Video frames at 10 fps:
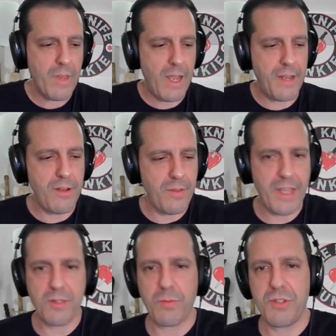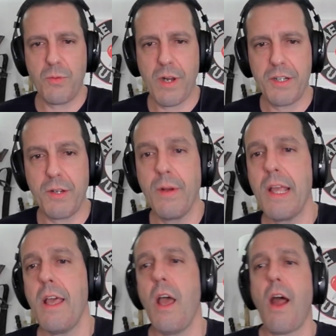I know that's what you want to do.
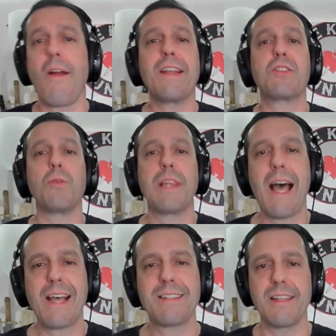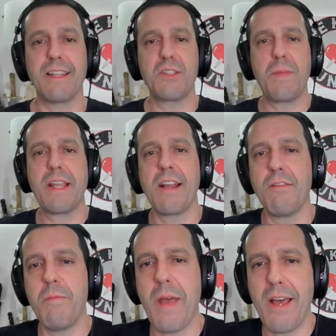All right. So lastly, speaking
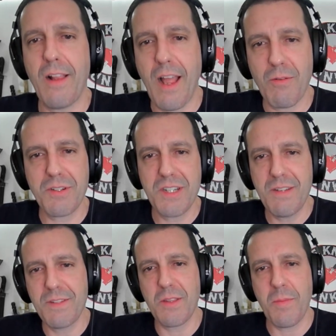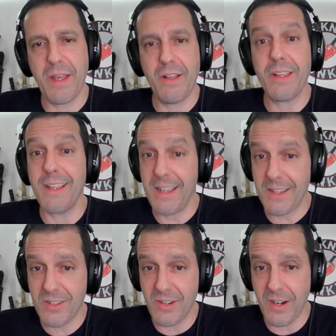of mail, I received in the mail
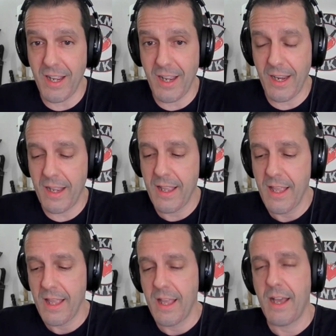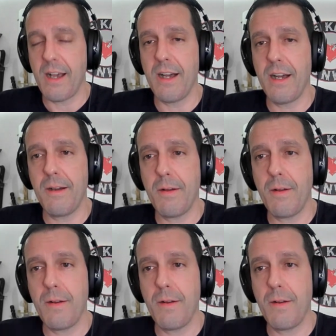yesterday uh,